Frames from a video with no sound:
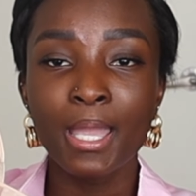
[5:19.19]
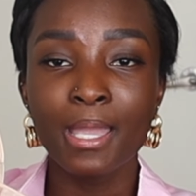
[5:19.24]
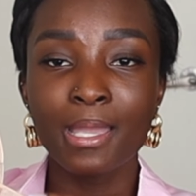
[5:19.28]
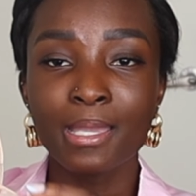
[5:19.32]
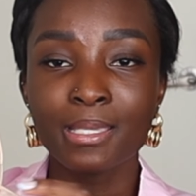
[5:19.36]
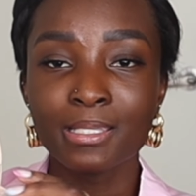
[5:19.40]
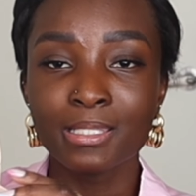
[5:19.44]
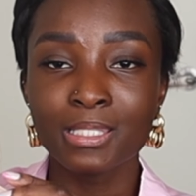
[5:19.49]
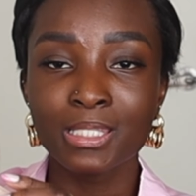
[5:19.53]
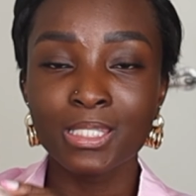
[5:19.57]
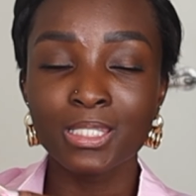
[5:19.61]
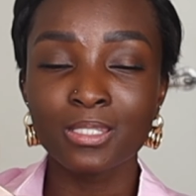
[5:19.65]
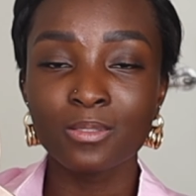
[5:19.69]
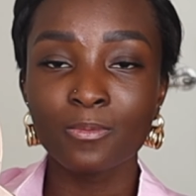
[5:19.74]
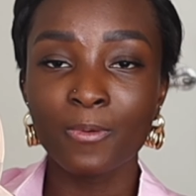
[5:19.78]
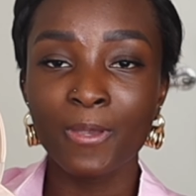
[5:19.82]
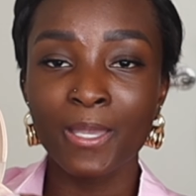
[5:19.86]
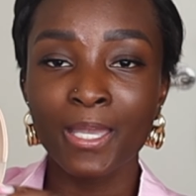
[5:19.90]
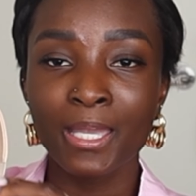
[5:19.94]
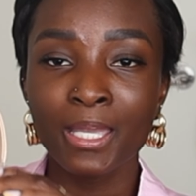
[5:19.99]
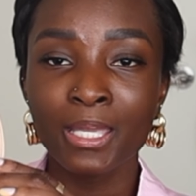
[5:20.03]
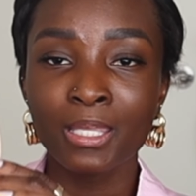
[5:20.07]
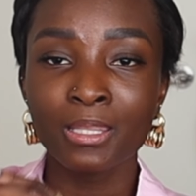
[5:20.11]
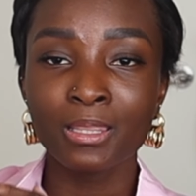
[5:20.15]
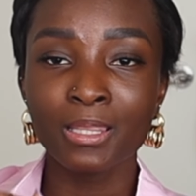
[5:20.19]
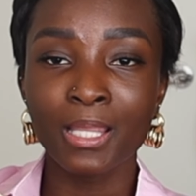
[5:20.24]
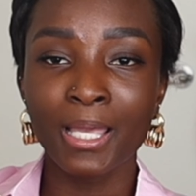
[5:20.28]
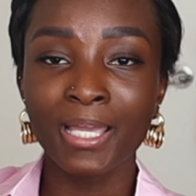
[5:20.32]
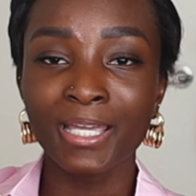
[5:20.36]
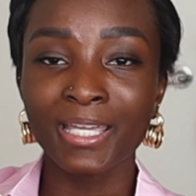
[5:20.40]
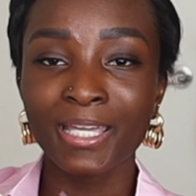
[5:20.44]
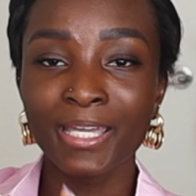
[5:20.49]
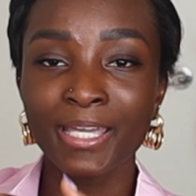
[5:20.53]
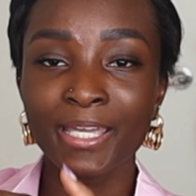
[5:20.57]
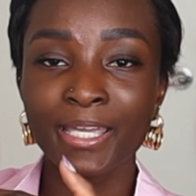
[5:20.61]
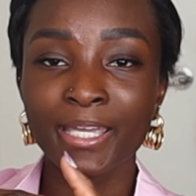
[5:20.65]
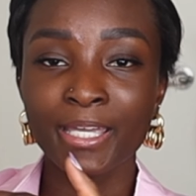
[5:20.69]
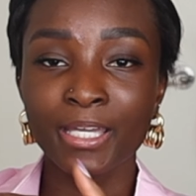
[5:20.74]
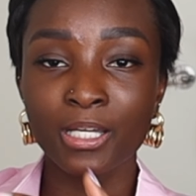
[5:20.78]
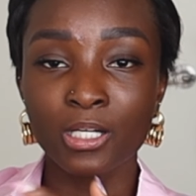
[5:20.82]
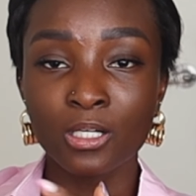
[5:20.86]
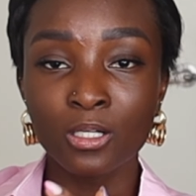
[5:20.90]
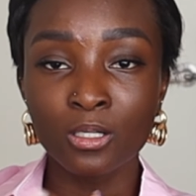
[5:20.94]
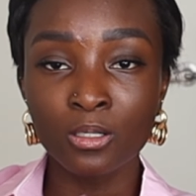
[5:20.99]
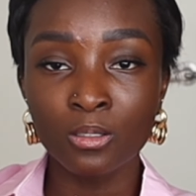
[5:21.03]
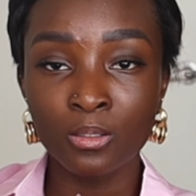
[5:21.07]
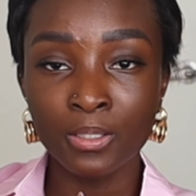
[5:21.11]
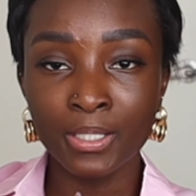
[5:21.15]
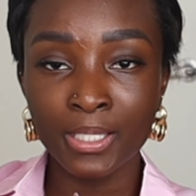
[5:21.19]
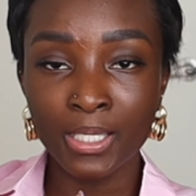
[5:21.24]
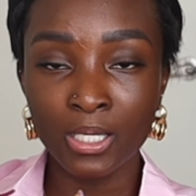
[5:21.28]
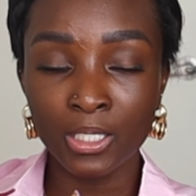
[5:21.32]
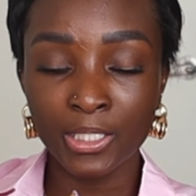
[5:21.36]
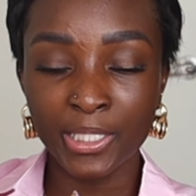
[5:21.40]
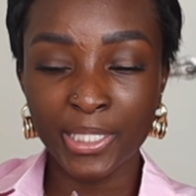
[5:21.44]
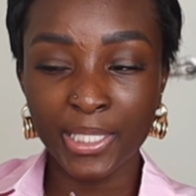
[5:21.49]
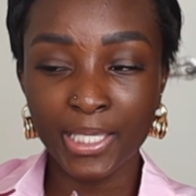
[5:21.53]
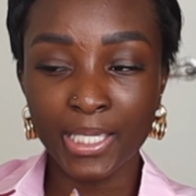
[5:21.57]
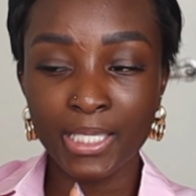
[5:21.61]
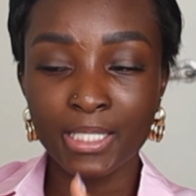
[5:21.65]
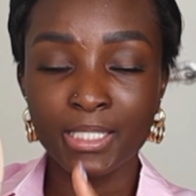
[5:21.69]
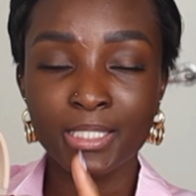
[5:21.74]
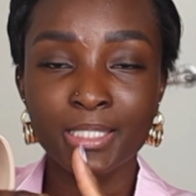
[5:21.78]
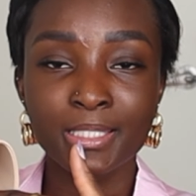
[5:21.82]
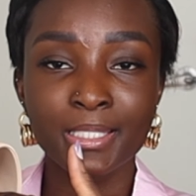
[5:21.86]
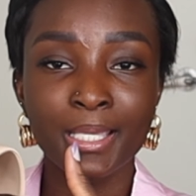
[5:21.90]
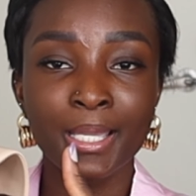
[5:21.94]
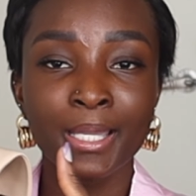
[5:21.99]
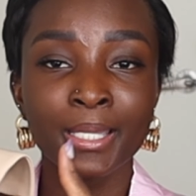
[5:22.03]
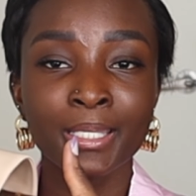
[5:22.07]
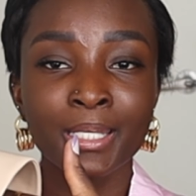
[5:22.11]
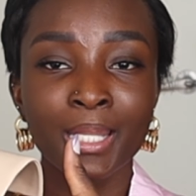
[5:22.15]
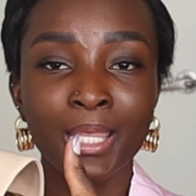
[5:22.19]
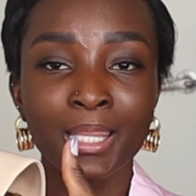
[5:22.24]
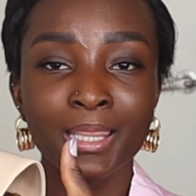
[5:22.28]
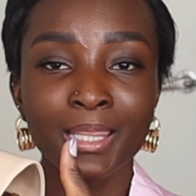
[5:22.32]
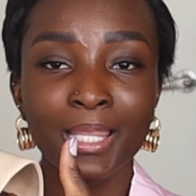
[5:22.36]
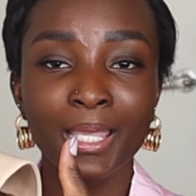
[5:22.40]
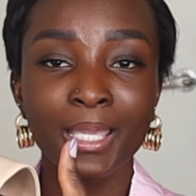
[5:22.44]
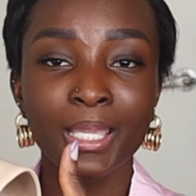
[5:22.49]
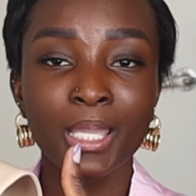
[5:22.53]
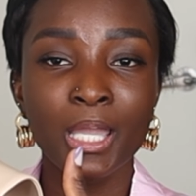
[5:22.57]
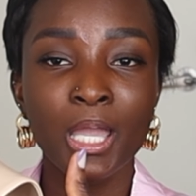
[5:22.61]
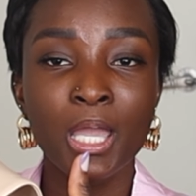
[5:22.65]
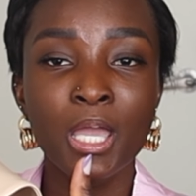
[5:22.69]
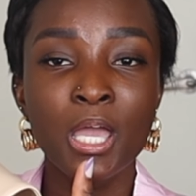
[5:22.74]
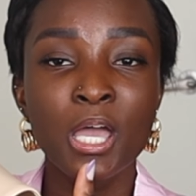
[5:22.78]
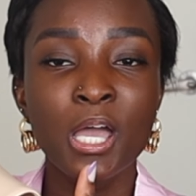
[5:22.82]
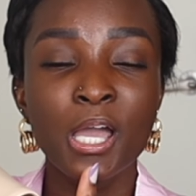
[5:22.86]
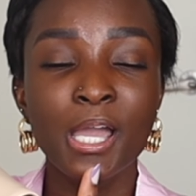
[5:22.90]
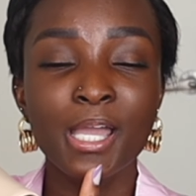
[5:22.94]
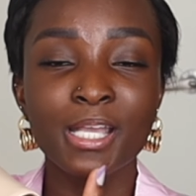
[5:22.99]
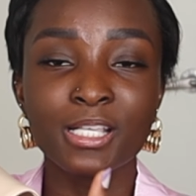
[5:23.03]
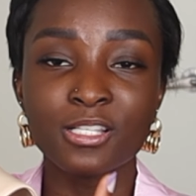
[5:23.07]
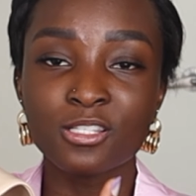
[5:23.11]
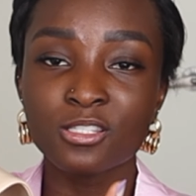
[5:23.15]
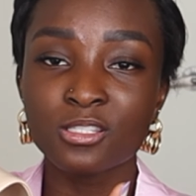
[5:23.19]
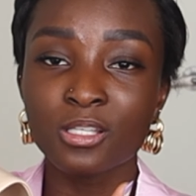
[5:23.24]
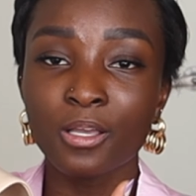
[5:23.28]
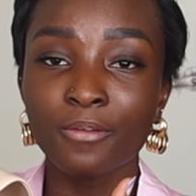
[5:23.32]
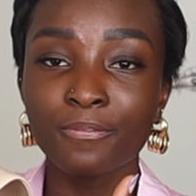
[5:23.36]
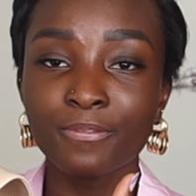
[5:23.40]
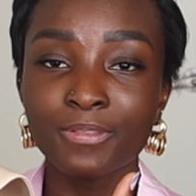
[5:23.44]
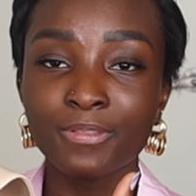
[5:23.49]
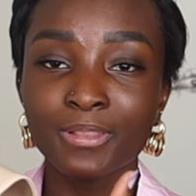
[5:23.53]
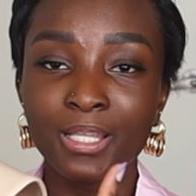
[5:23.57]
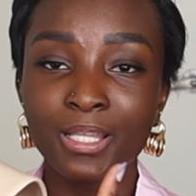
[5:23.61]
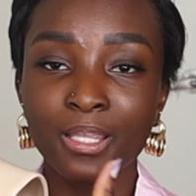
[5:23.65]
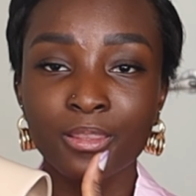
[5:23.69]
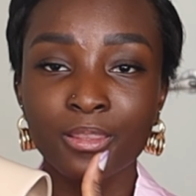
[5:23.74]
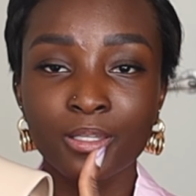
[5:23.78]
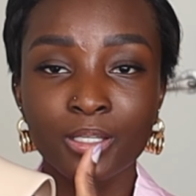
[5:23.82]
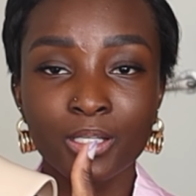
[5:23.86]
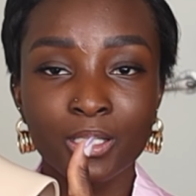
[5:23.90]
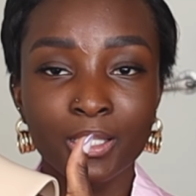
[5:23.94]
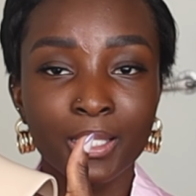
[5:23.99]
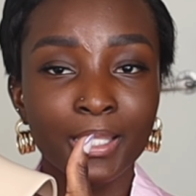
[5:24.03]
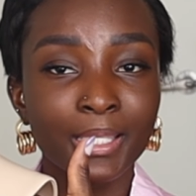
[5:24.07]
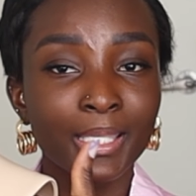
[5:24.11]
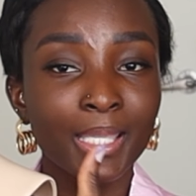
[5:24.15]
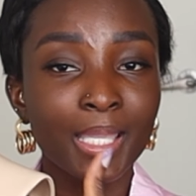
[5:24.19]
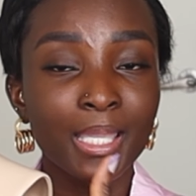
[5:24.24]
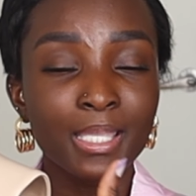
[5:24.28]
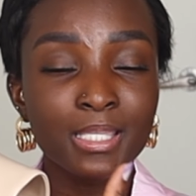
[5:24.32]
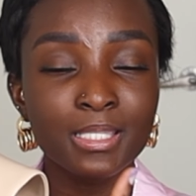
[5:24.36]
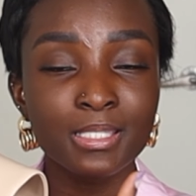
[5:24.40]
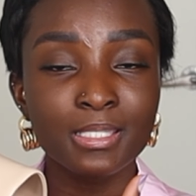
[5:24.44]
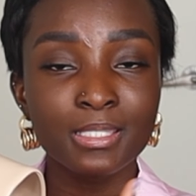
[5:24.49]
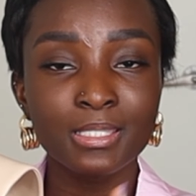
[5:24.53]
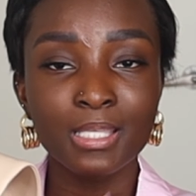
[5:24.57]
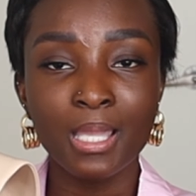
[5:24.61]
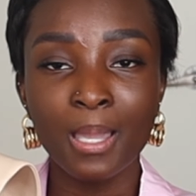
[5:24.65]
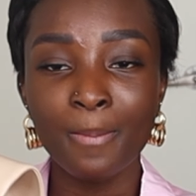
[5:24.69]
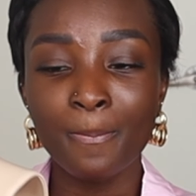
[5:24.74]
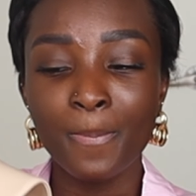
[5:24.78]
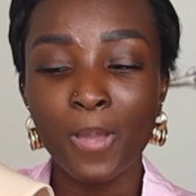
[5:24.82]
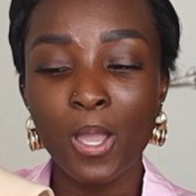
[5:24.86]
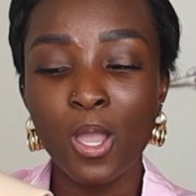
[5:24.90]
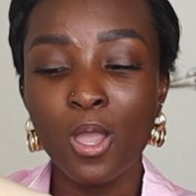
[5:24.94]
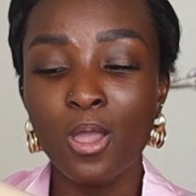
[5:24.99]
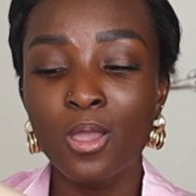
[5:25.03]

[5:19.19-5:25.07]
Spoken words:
a suede like heel on the inside and like a soft leather like instep.